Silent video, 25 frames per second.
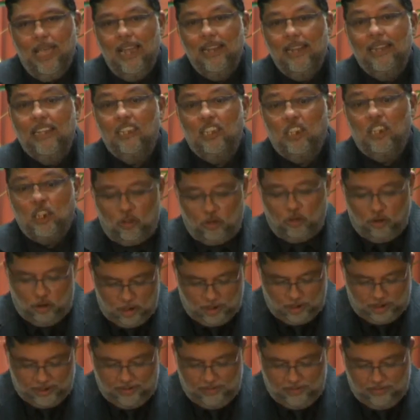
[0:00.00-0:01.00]
and
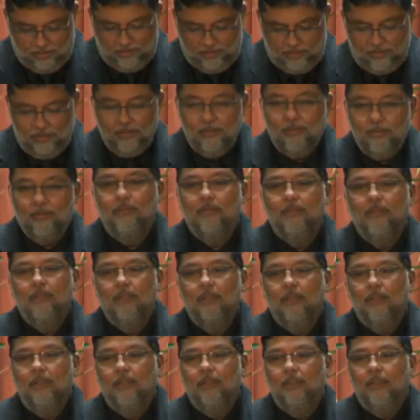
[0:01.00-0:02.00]
destructive.
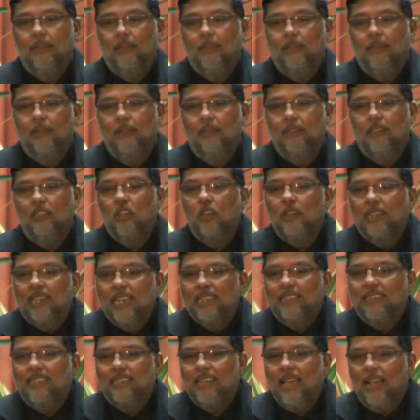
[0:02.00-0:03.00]
So
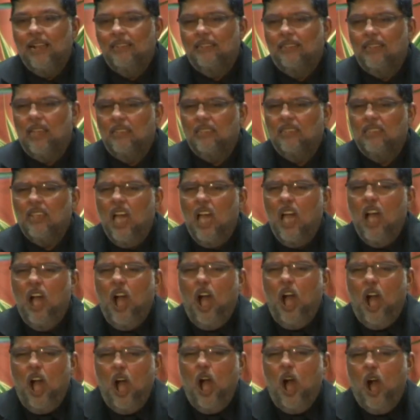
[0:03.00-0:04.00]
this tells us
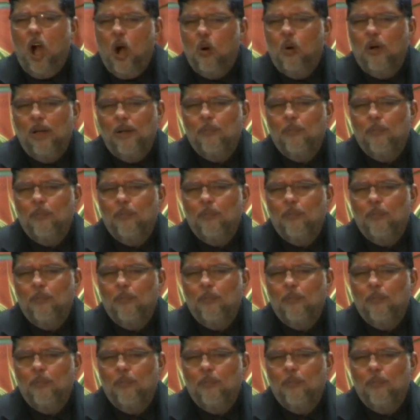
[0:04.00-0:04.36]
how